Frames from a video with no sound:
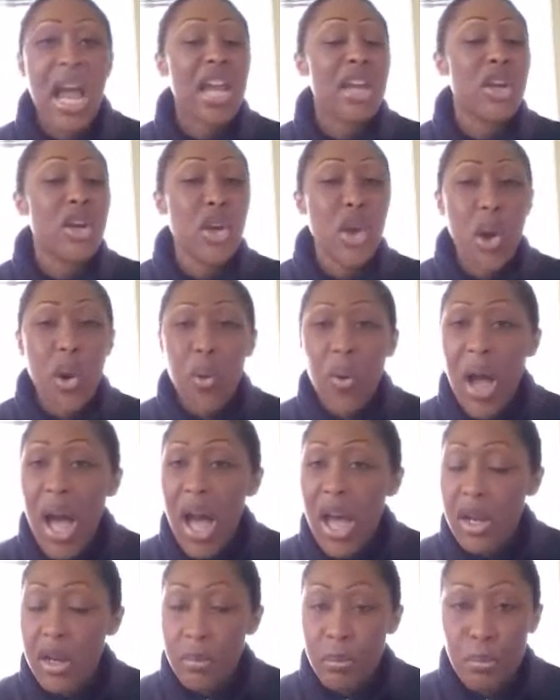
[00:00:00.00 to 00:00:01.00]
I know
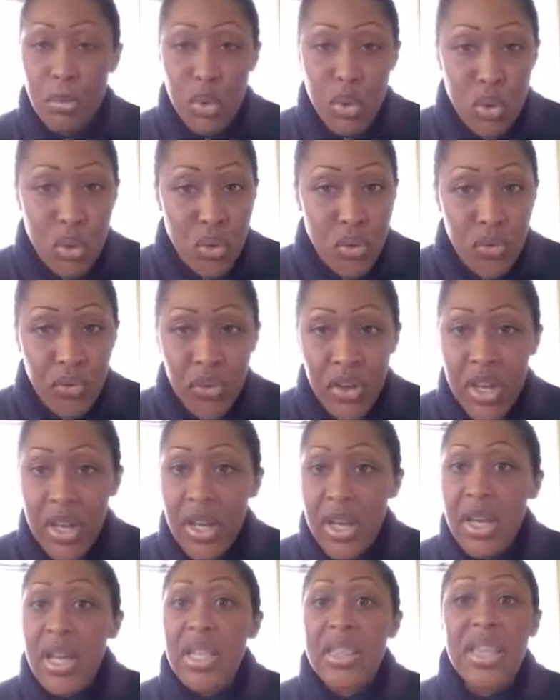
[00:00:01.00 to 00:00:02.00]
how to move
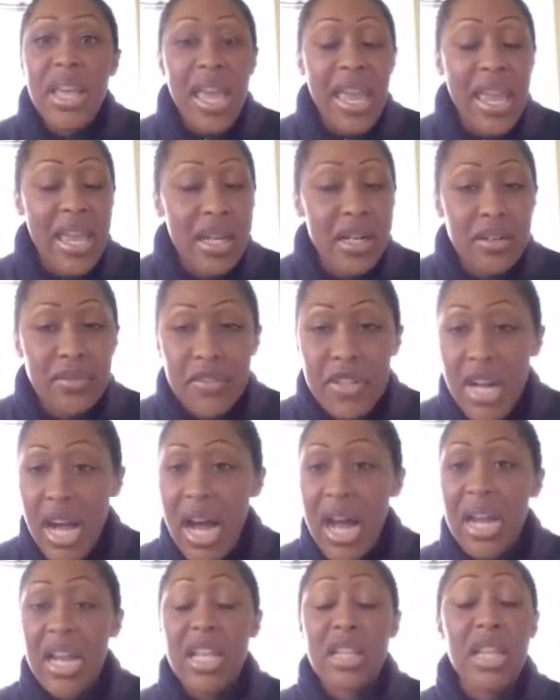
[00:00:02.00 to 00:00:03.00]
the hand of
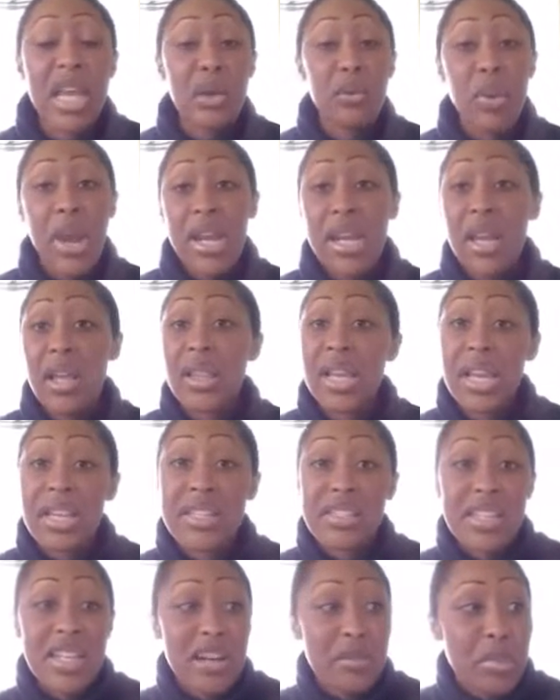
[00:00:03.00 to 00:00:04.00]
God. And like right now, like
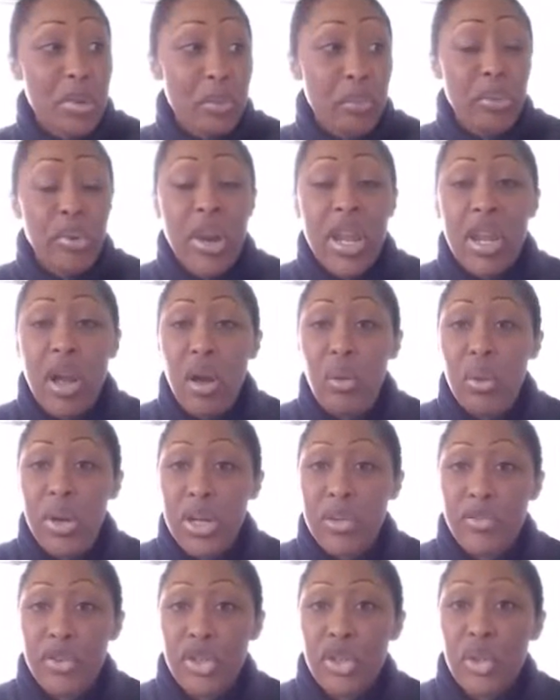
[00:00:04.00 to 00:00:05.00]
I said, I've been praying
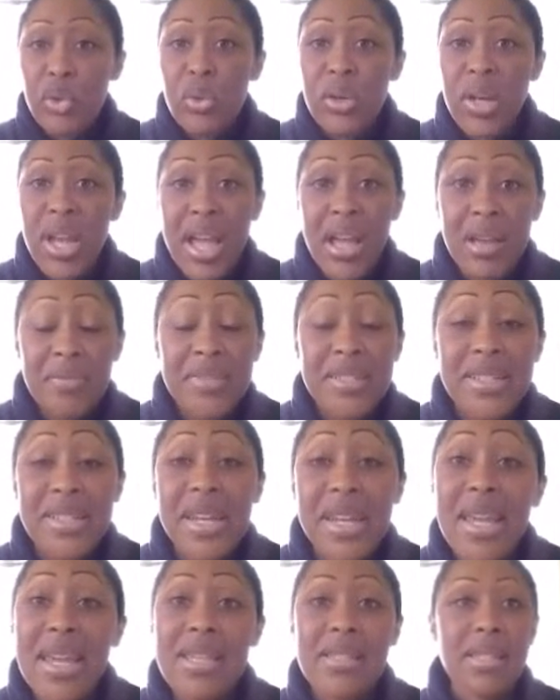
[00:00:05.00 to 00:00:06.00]
already for 2.5
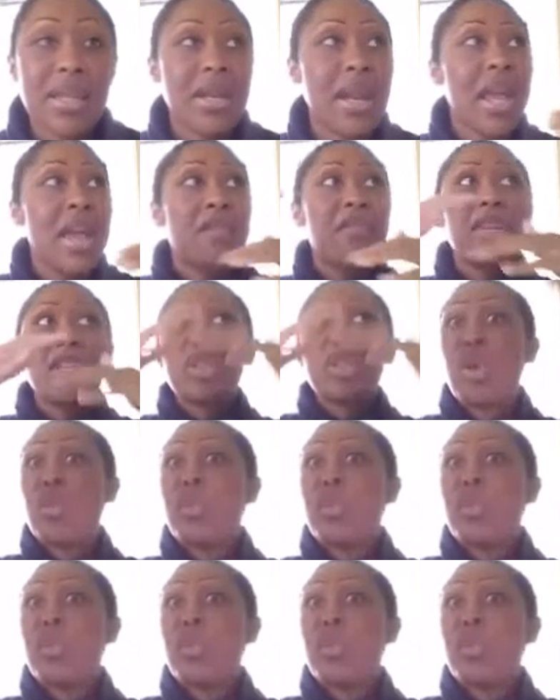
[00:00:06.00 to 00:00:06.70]
days and heaven is